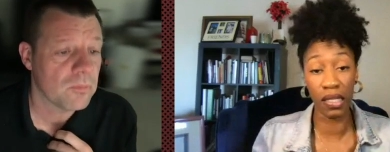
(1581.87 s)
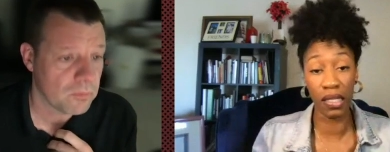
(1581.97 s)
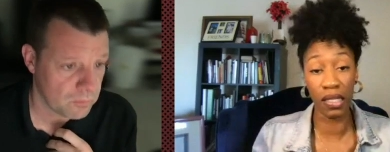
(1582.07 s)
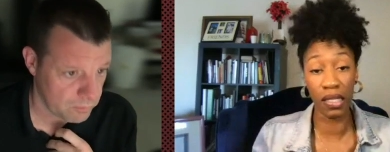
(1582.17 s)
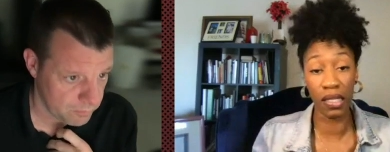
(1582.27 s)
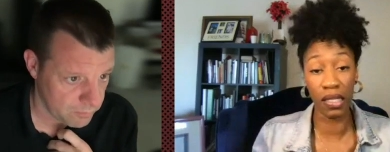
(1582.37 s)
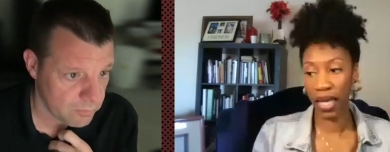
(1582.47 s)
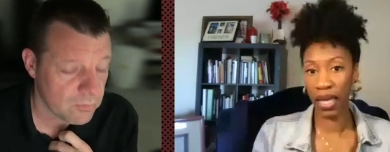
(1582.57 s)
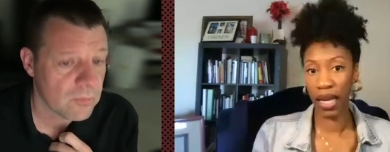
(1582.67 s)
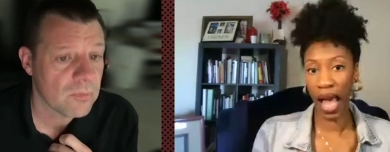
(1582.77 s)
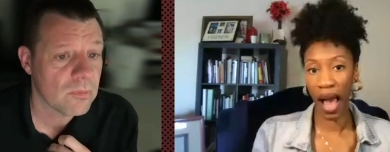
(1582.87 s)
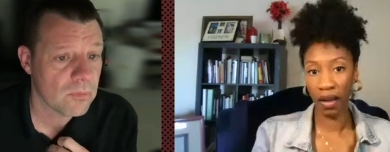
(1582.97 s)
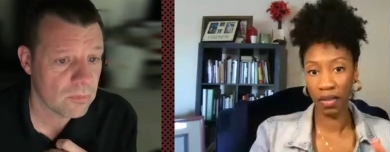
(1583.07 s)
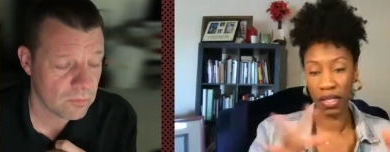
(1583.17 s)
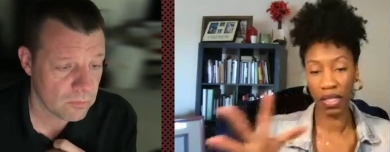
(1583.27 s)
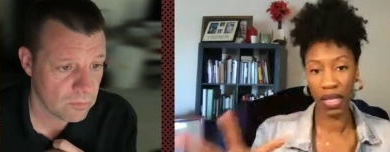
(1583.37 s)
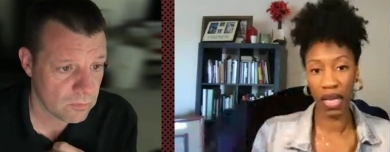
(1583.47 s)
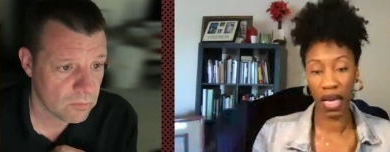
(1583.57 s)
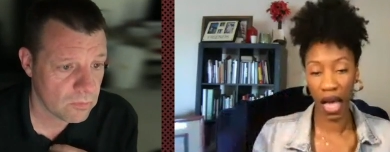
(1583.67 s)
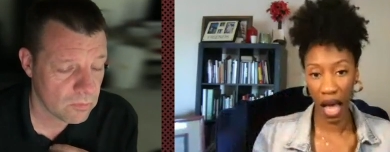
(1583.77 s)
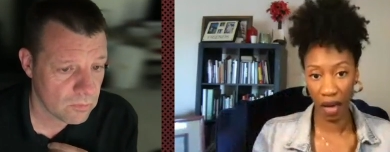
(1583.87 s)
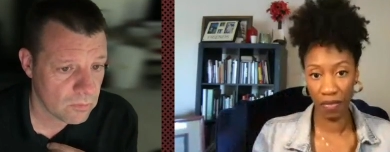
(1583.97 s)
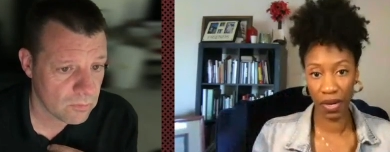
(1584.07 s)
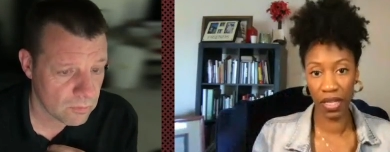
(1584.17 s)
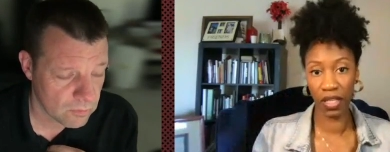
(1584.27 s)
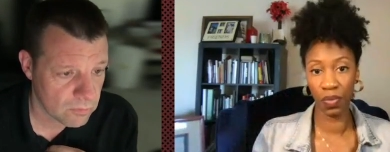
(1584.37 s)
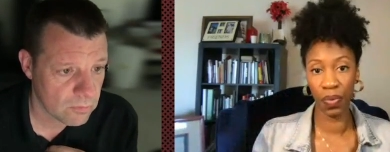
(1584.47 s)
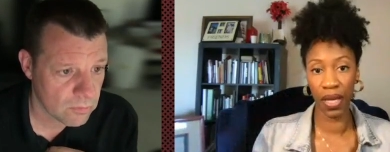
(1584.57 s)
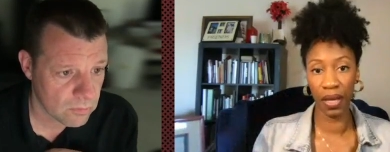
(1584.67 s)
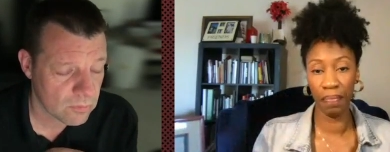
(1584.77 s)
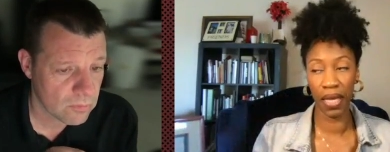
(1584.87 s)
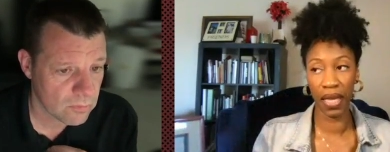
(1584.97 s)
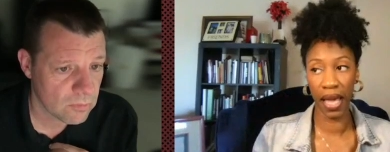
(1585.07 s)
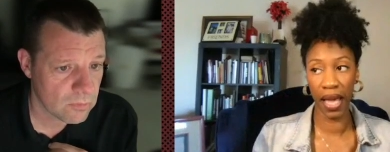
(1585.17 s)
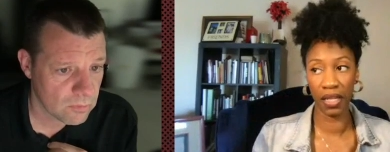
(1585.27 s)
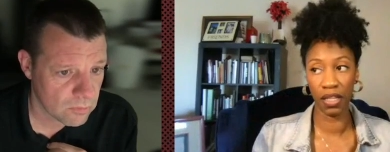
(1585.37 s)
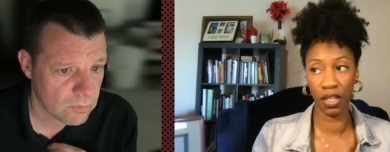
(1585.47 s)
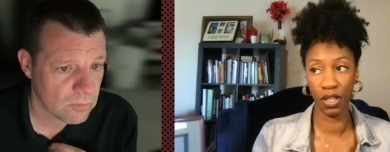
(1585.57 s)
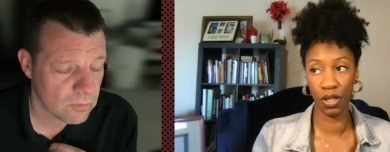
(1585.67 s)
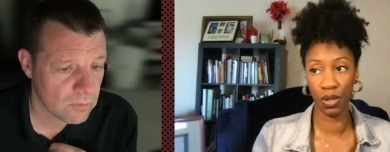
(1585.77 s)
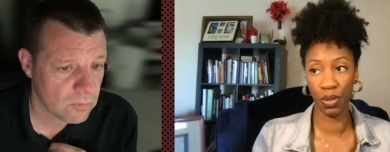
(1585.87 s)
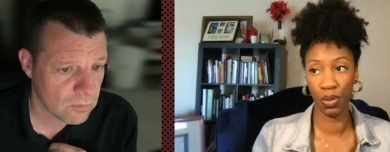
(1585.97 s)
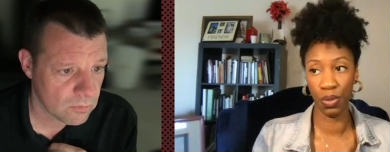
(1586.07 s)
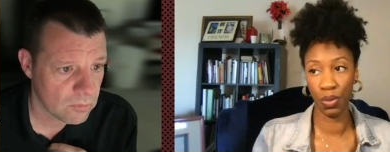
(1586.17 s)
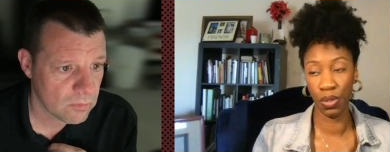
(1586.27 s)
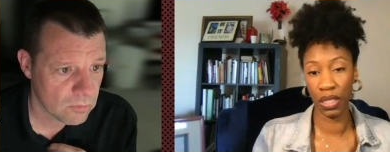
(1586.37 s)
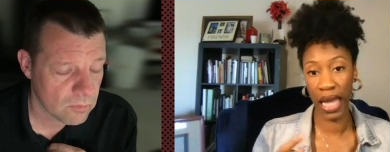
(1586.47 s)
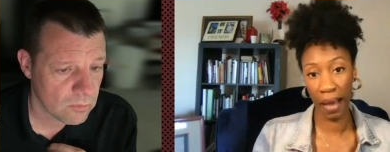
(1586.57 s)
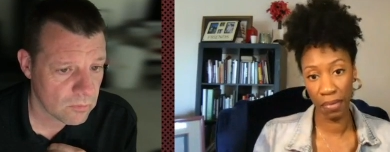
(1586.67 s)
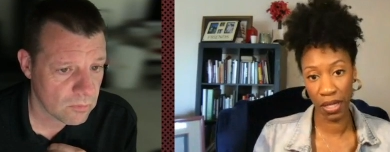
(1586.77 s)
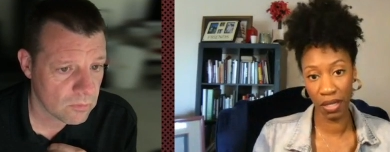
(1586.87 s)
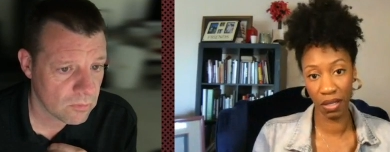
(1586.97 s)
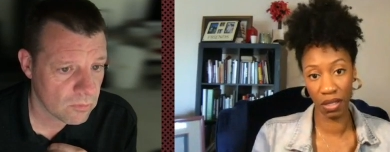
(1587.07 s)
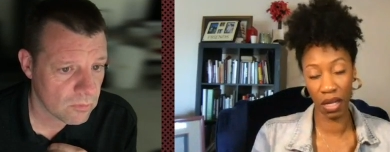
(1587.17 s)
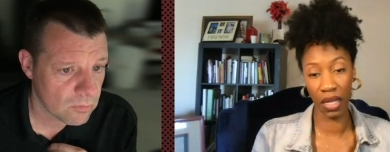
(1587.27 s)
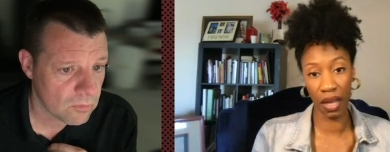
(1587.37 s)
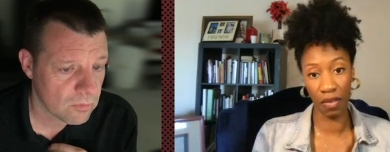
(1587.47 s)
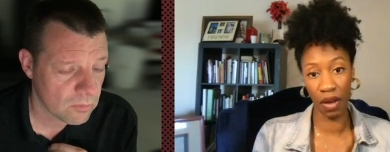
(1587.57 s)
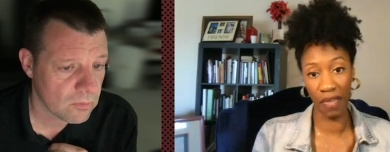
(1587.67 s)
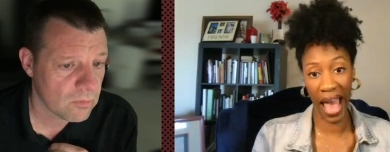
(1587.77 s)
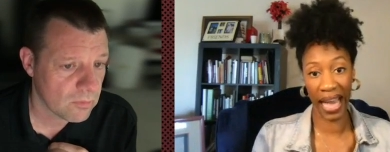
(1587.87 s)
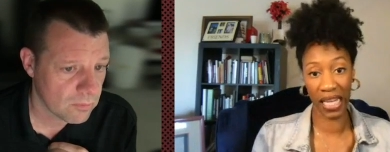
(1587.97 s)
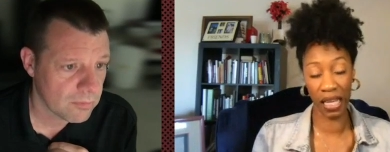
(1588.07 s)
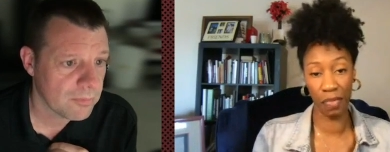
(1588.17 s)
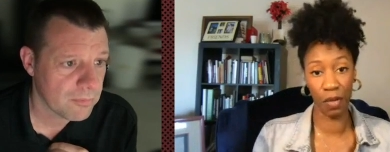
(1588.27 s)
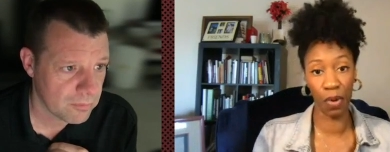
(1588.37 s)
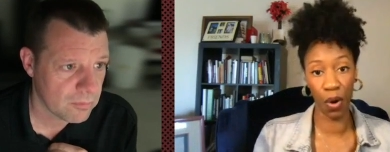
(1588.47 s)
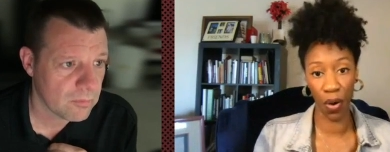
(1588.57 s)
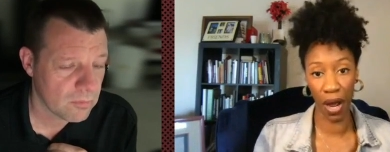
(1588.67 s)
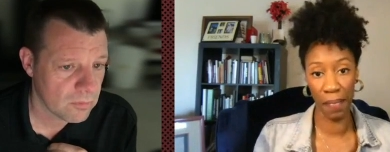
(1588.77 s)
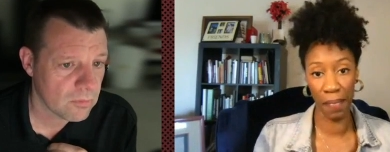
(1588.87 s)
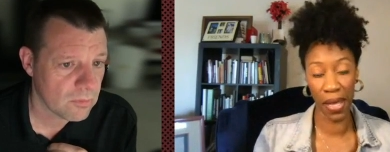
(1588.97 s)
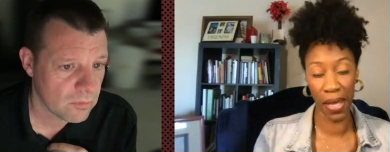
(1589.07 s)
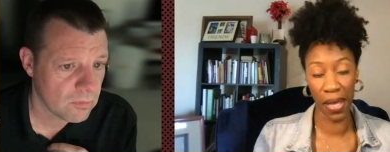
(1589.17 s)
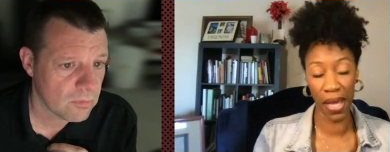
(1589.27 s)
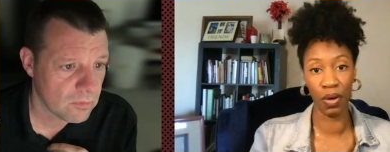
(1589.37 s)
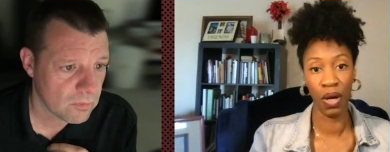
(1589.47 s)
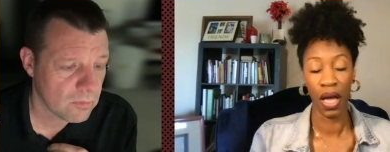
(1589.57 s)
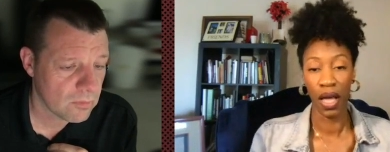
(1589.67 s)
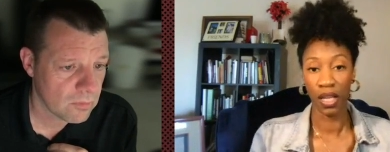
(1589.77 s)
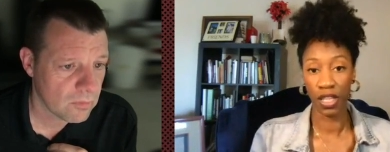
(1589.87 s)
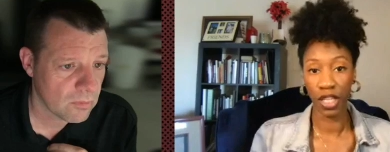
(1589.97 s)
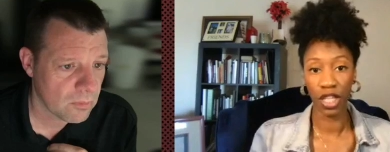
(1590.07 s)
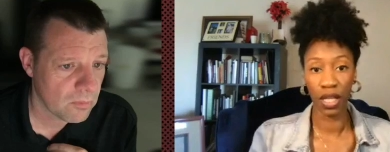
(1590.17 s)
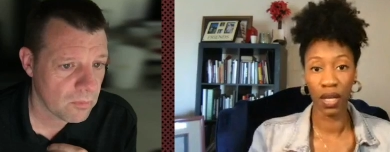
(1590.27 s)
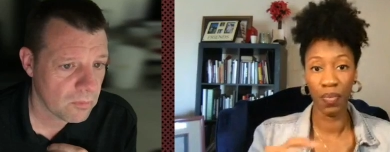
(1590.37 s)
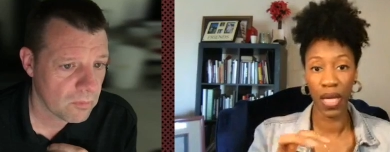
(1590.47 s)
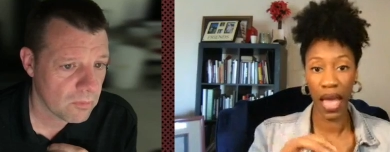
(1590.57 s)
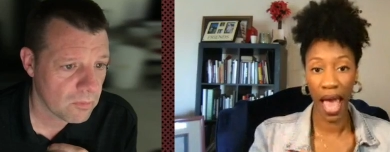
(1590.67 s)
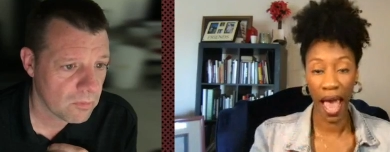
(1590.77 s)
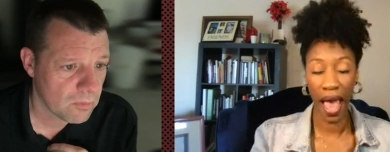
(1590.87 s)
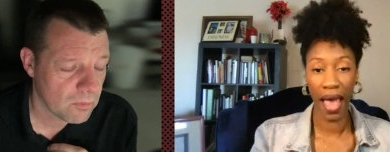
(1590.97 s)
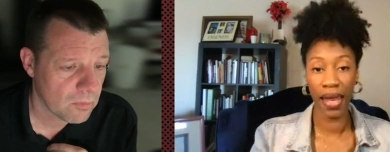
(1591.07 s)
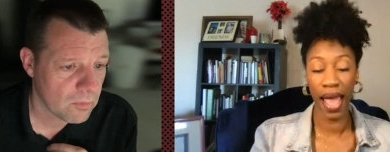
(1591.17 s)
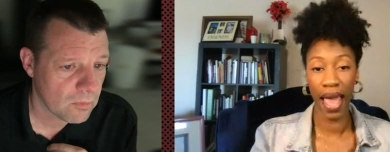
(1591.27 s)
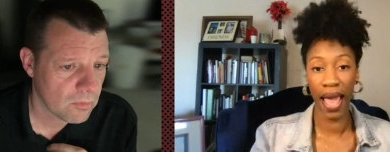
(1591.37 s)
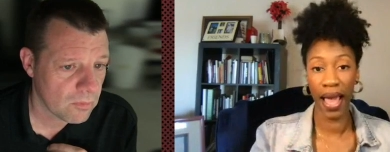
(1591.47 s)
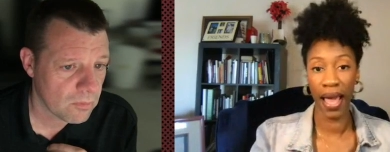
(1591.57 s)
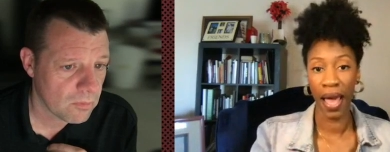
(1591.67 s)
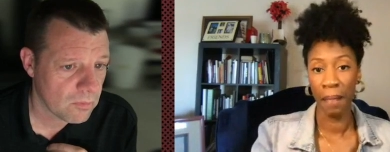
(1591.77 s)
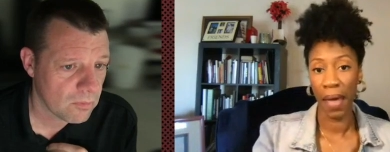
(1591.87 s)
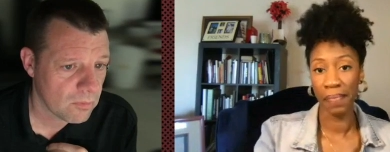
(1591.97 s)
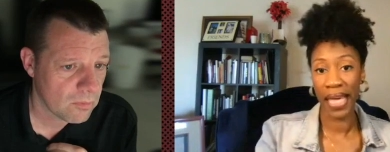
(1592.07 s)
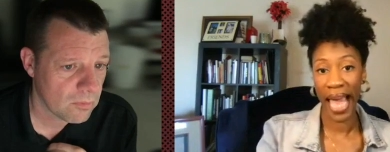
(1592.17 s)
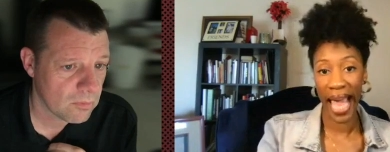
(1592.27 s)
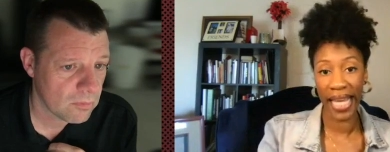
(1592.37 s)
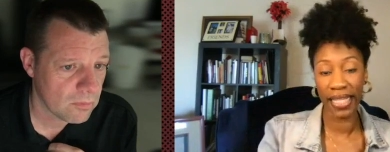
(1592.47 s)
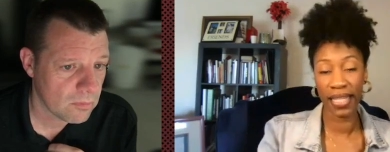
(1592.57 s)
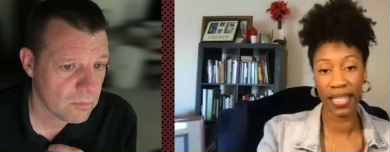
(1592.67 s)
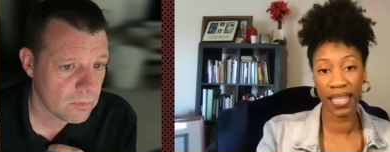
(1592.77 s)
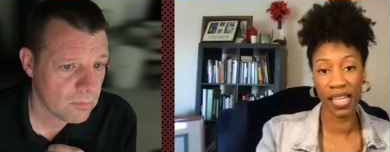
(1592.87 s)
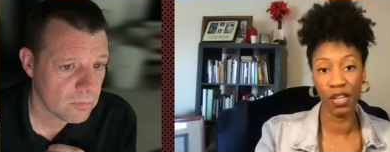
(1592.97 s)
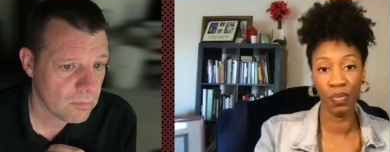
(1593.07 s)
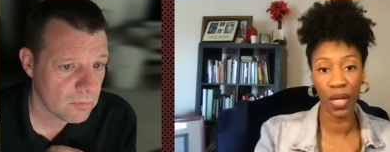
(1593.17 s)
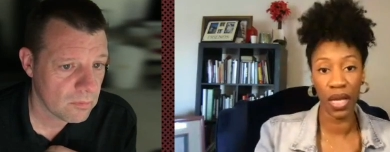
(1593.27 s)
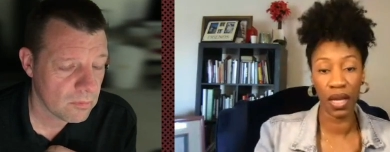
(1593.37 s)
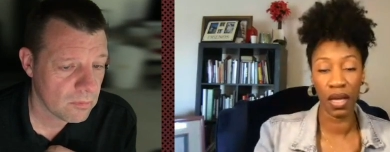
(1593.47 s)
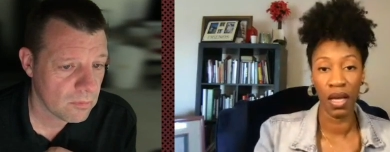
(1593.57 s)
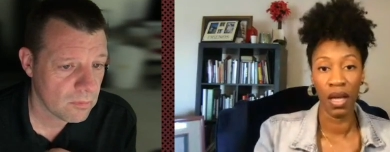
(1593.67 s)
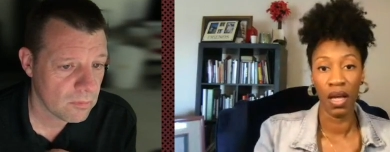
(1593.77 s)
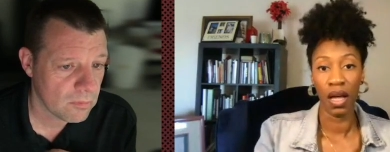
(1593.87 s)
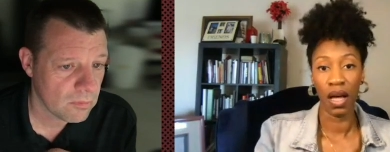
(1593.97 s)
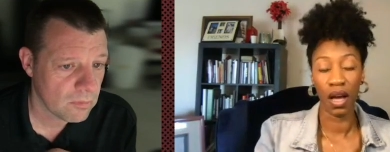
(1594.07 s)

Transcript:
Speaker 1: and then out of the teen conference, we began to do chapters or a level of academic programming. So essentially, we had a maybe eight to 10 week uh,